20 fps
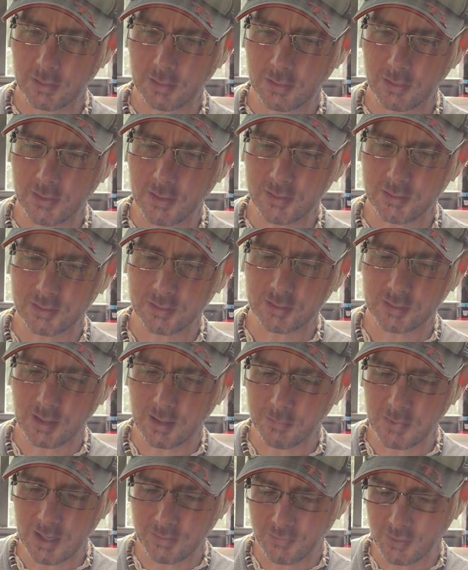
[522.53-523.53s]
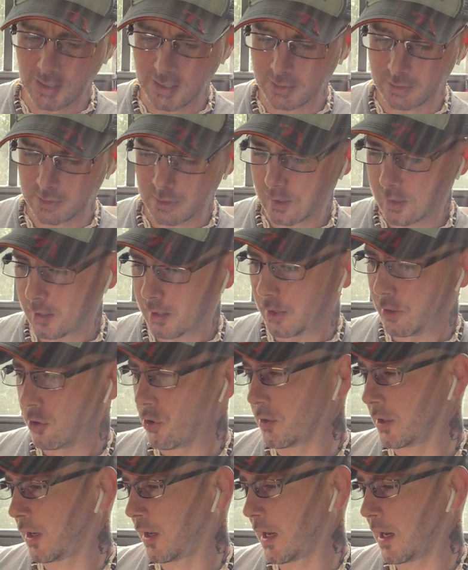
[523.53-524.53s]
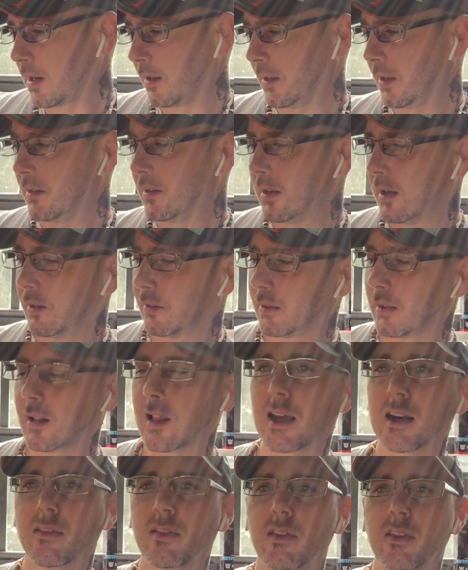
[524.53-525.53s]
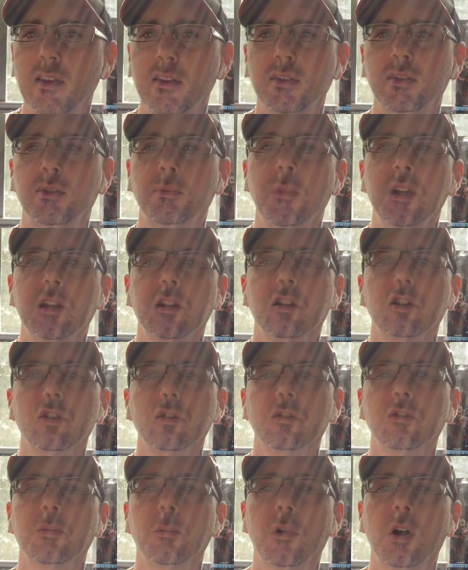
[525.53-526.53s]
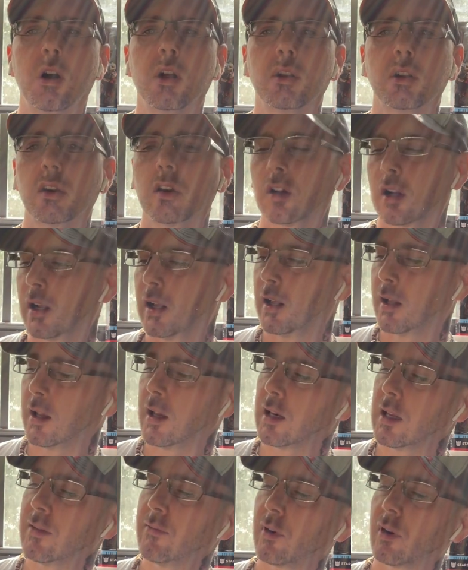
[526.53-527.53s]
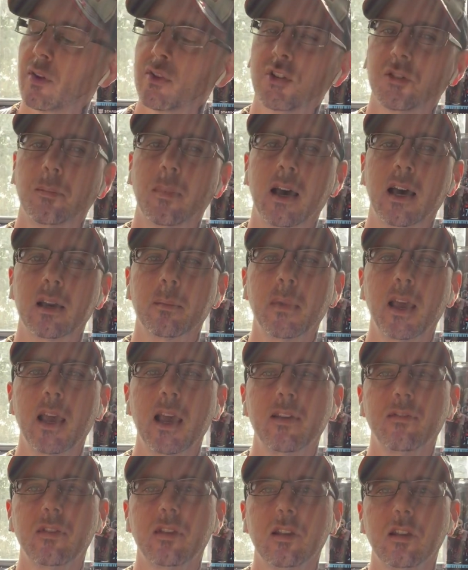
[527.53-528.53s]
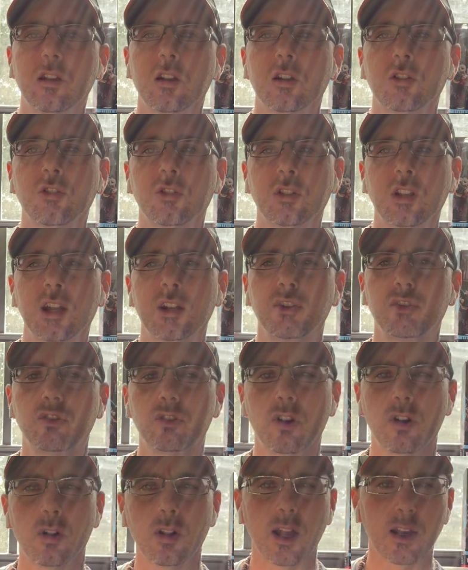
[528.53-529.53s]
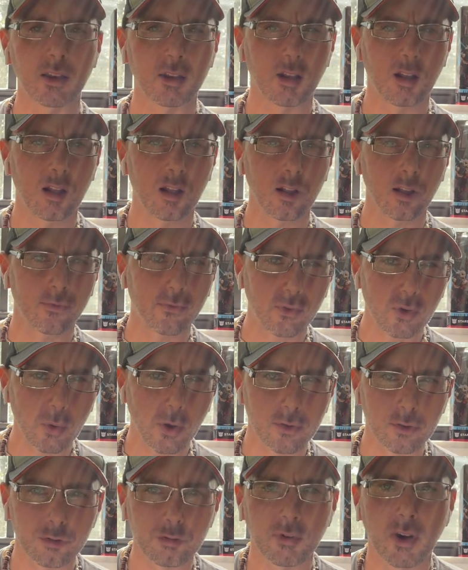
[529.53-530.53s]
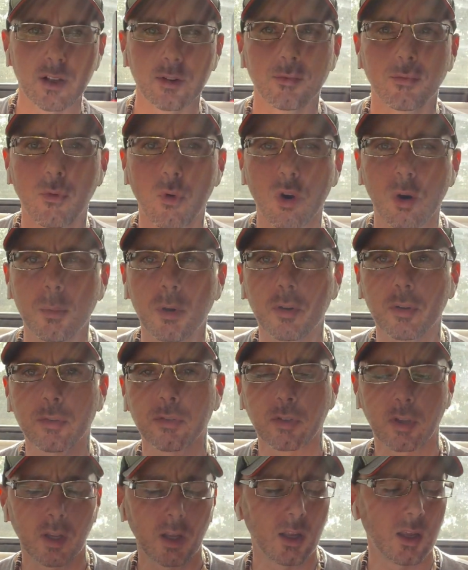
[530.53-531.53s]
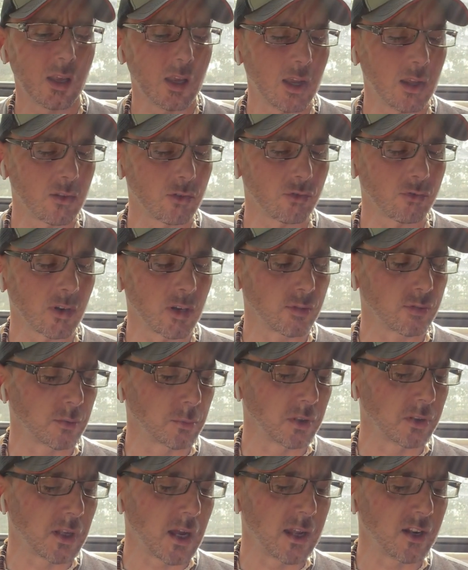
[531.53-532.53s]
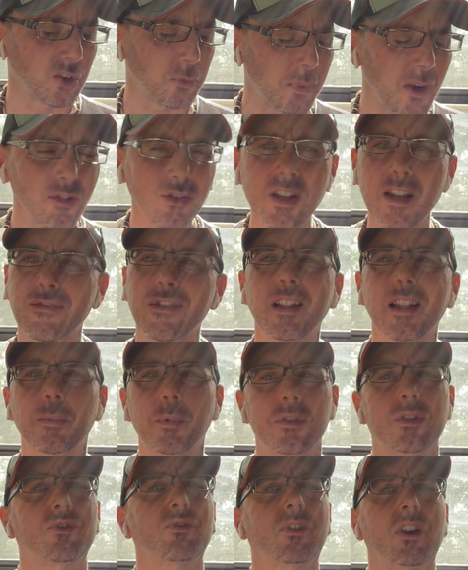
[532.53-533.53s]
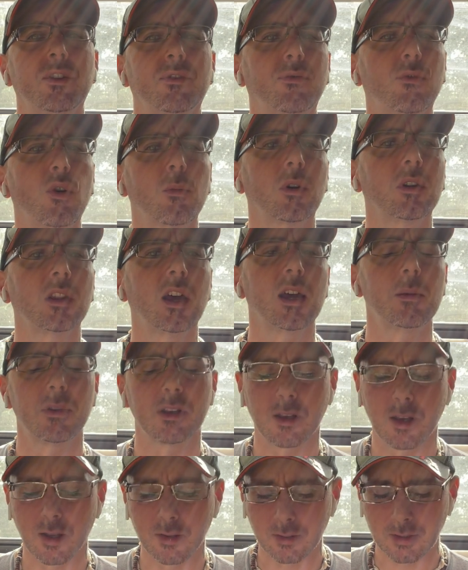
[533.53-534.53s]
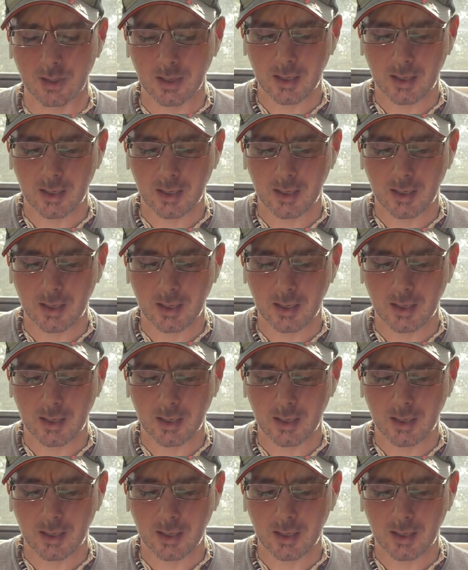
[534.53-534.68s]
This, I mean, I feel like you could kind of condense a lot of this, make it a little smaller, and even on this bottom half here, just kind of show like a few other Transformers in the Transformer line, especially I feel like with the Transformer line, because